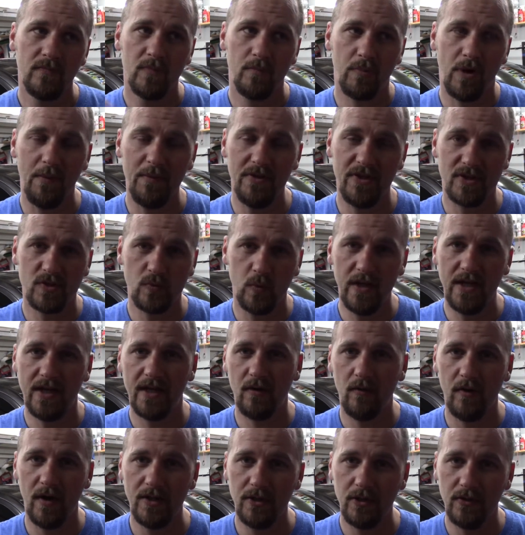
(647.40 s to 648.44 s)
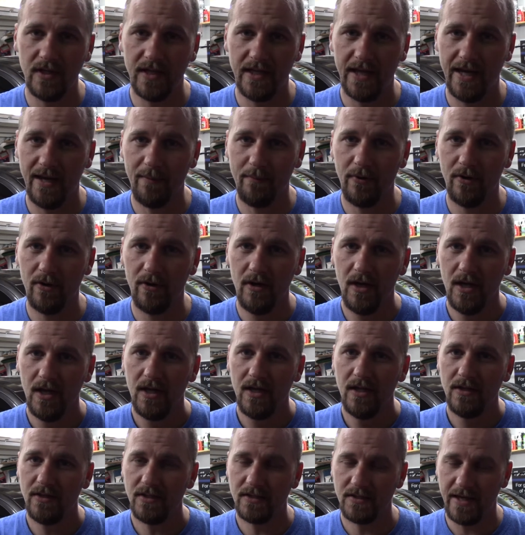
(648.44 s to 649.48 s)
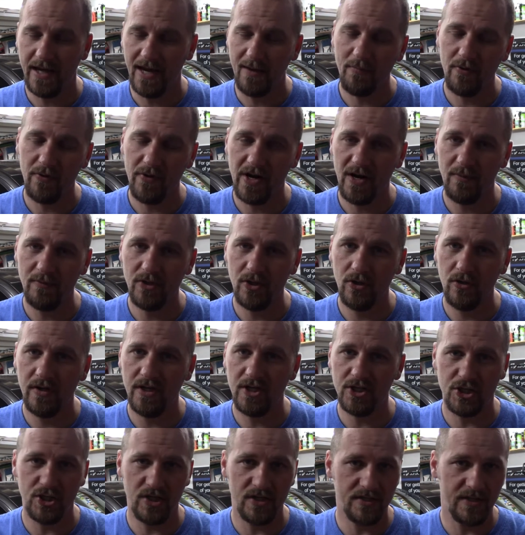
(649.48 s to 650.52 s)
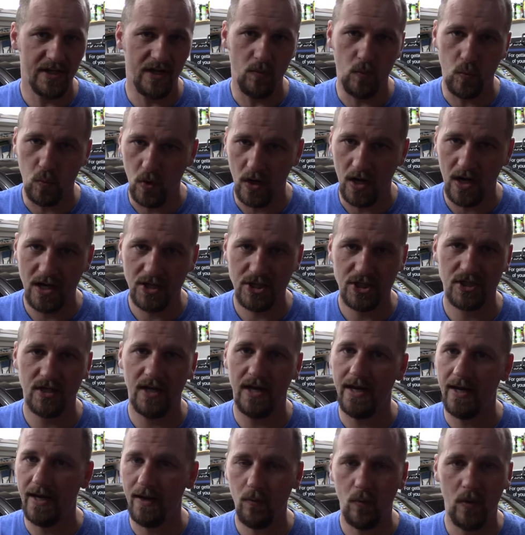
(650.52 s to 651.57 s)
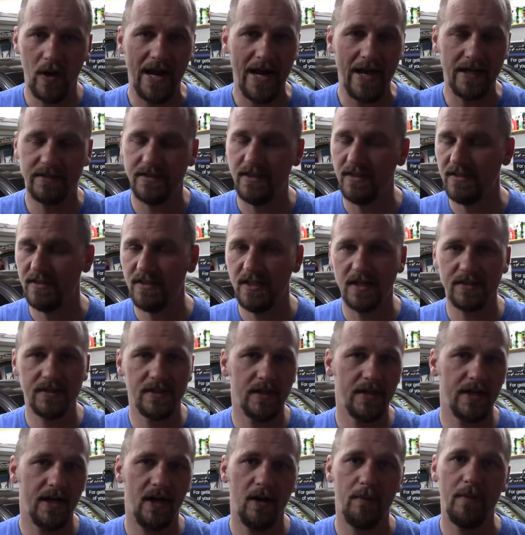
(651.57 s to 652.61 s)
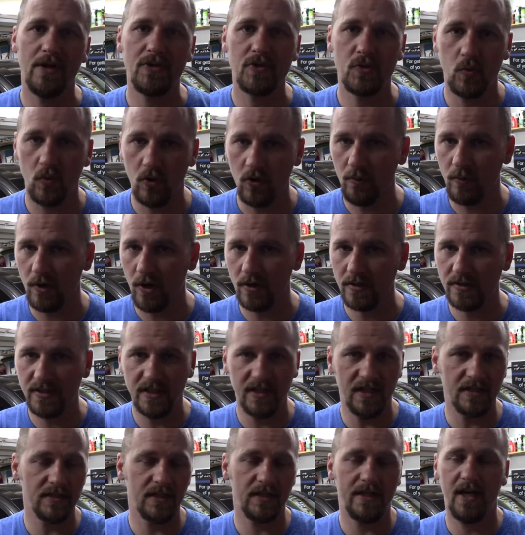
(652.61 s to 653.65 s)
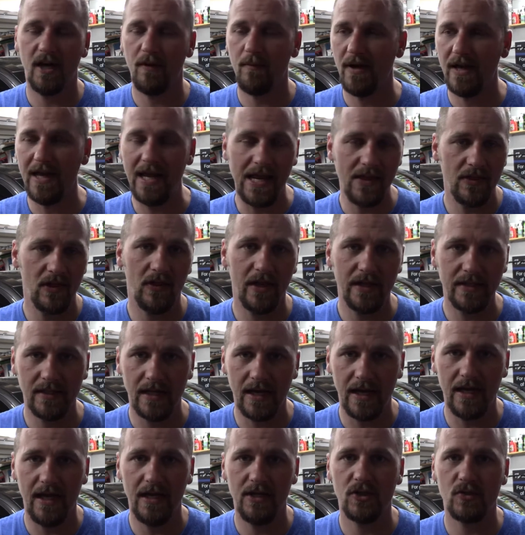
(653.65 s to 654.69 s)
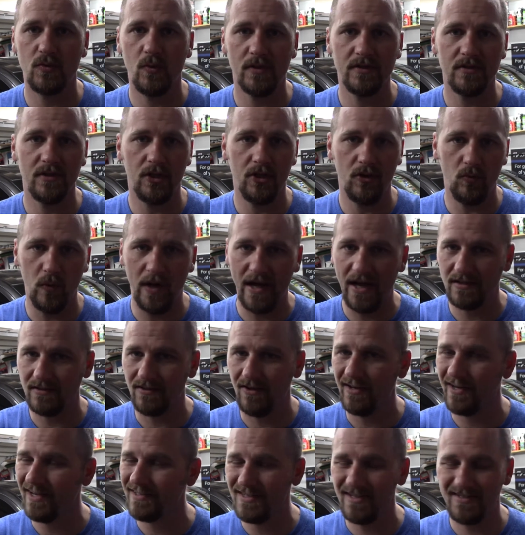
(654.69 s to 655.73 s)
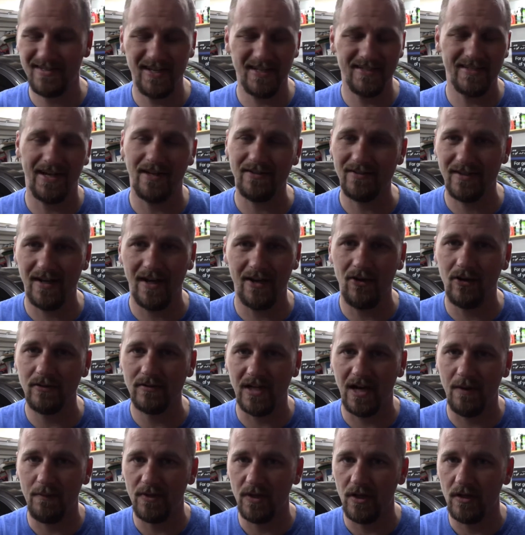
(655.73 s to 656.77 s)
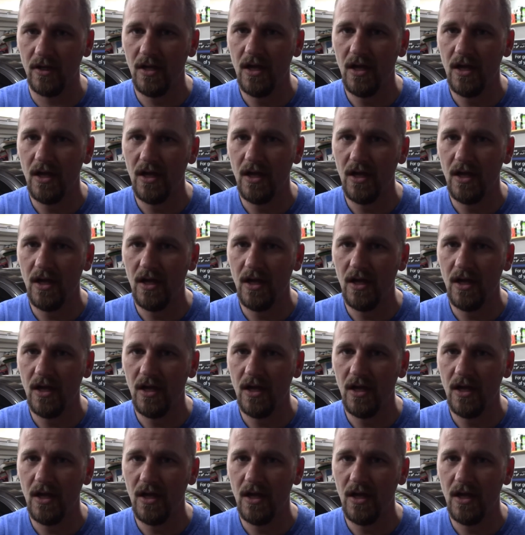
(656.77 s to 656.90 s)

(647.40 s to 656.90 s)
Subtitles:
probably this weekend when I do the camper. This camper that I'm doing is just a wash and a wax. He doesn't care about swirl marks. He doesn't care about anything like that. He just wants a good wax on it, because it sits outside all the time